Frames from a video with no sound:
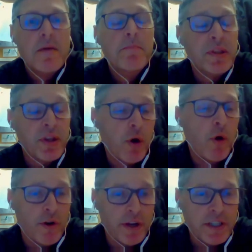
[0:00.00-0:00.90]
but the
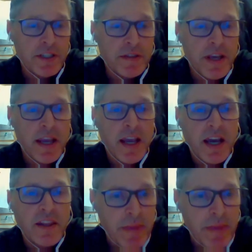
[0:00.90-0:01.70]
core is. The